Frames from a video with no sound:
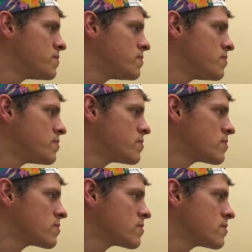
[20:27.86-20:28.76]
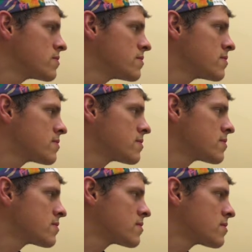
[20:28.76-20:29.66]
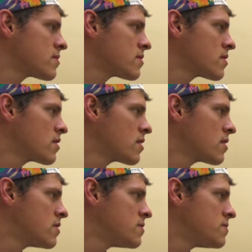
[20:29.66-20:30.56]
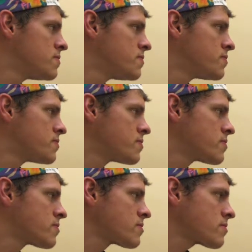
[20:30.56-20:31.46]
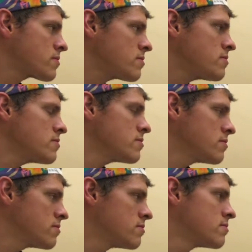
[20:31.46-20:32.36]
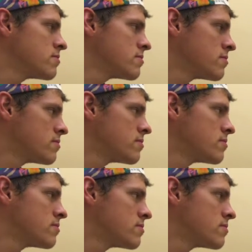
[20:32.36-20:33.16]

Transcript: (silent)